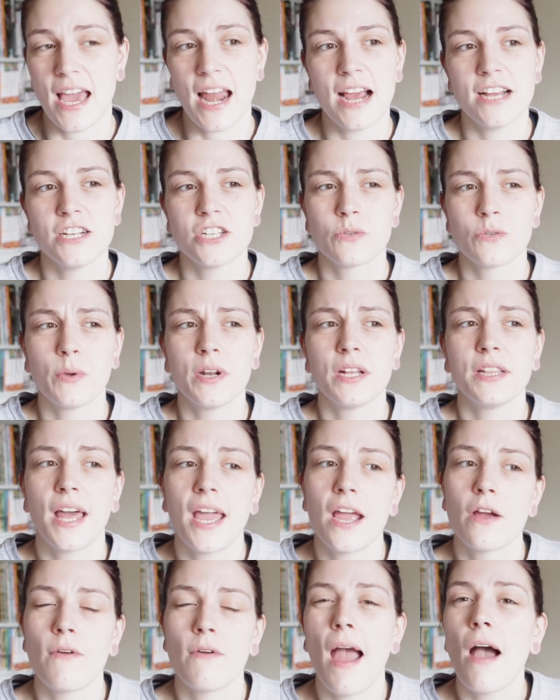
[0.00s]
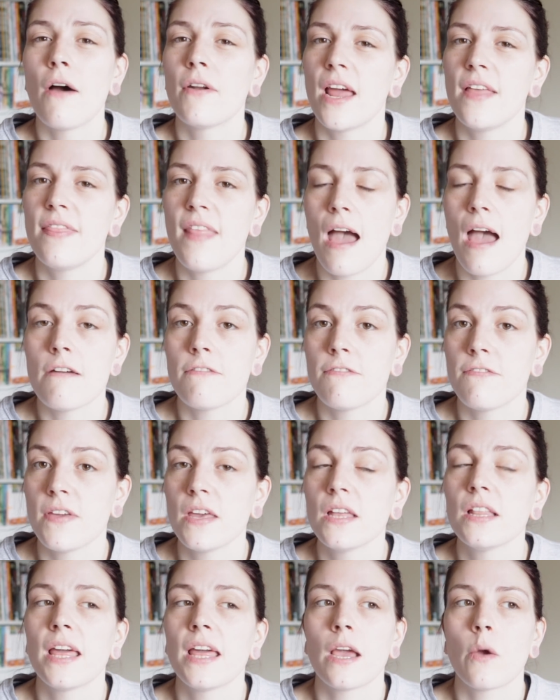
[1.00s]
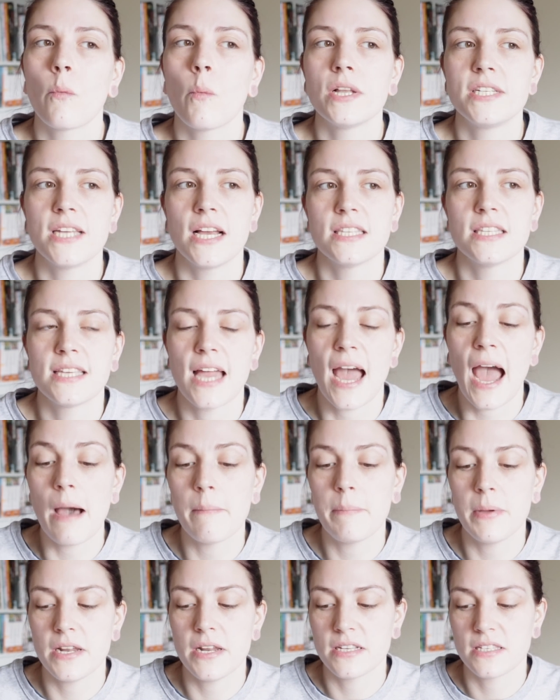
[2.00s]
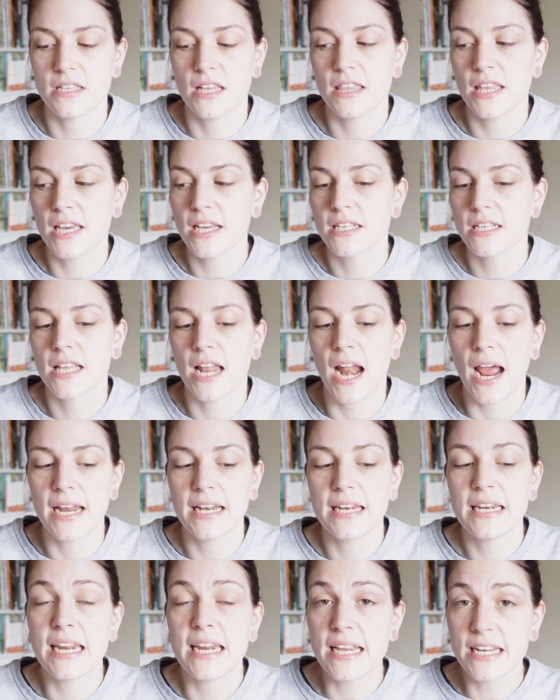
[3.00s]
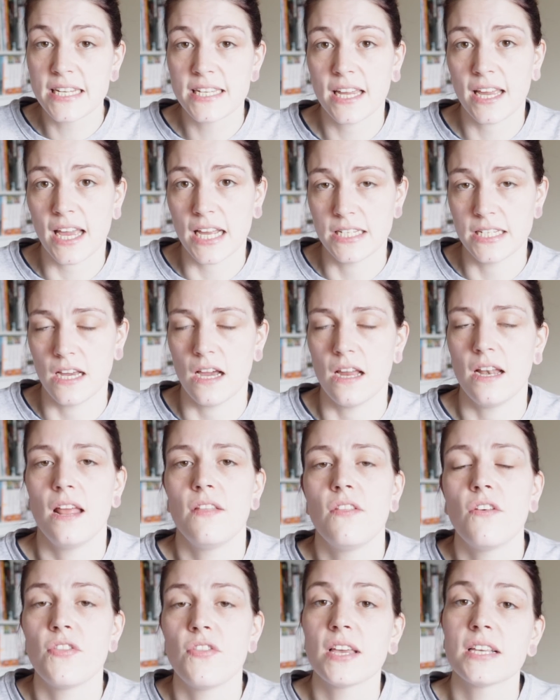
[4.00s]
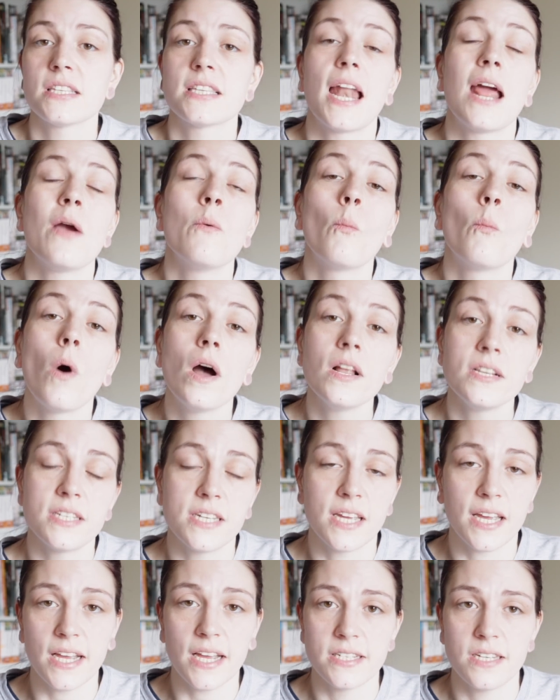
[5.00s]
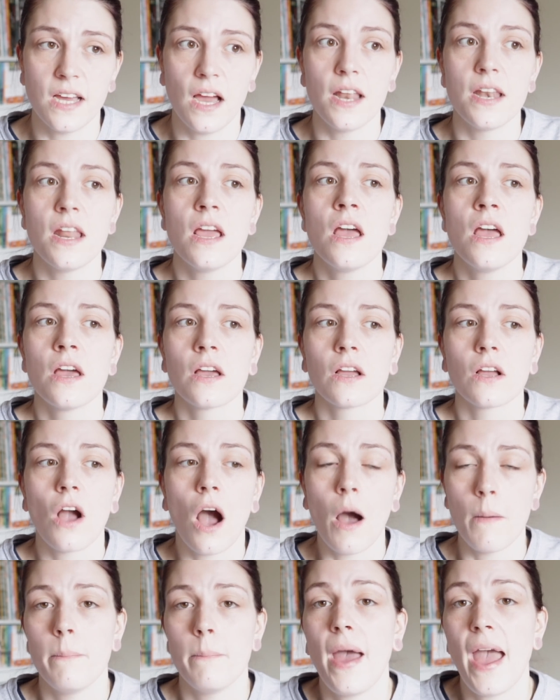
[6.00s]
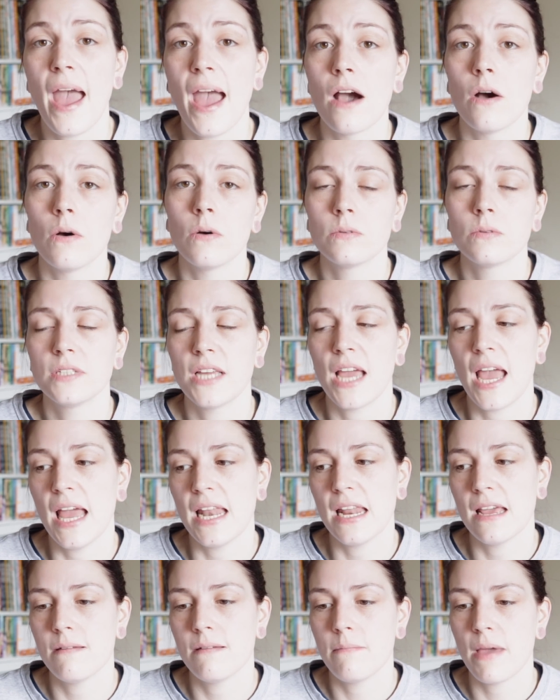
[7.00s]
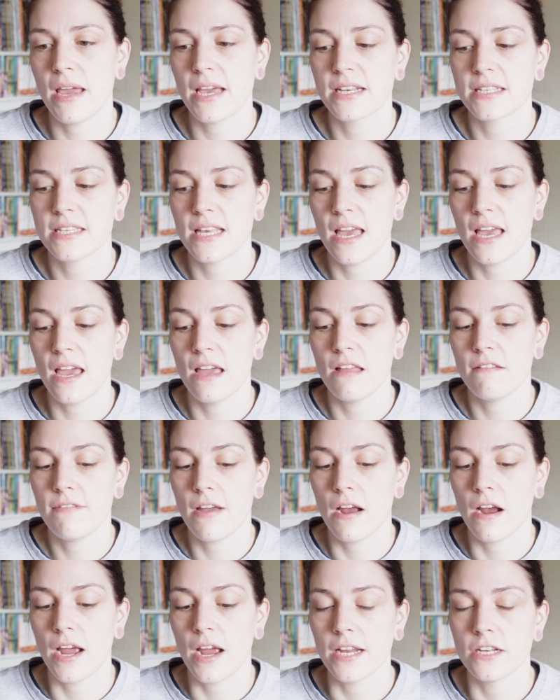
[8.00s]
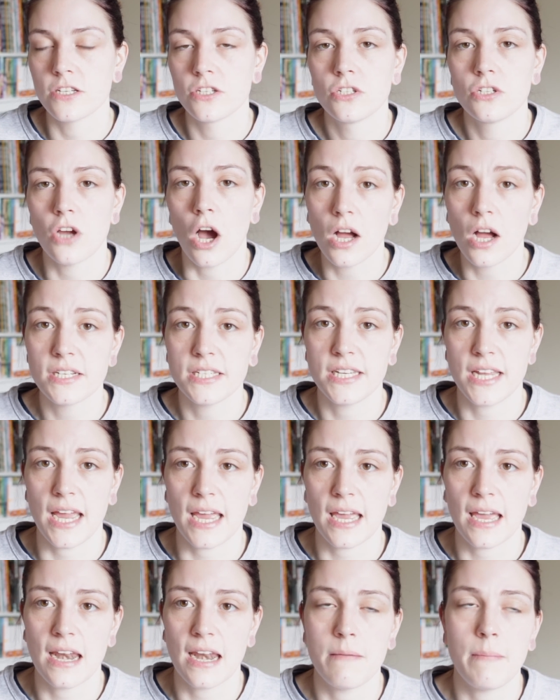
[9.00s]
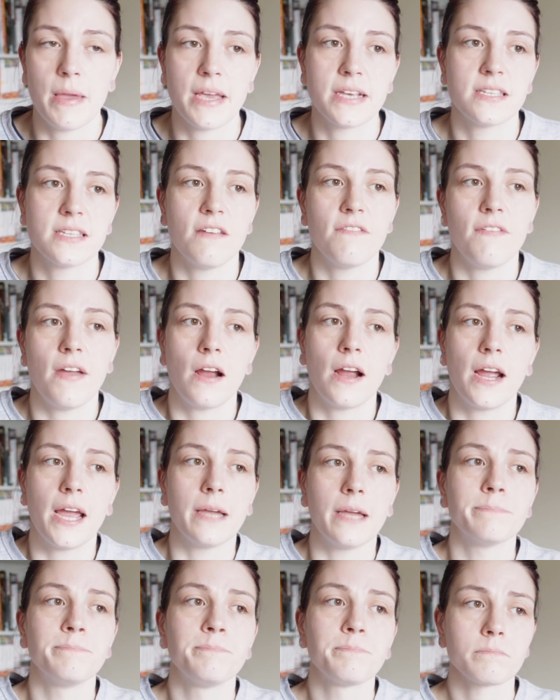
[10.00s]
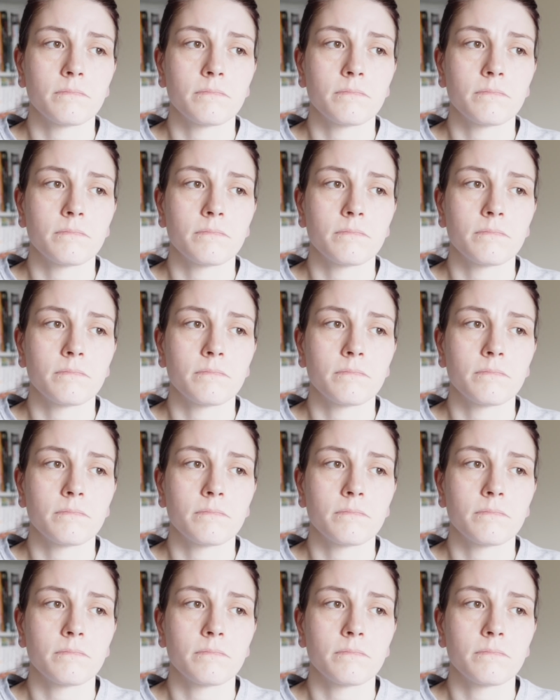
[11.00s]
and I just want to lay around and that feeling what tends to happen is the things that I need to get done and the things that I want to get done compound and it makes it very daunting and it makes it very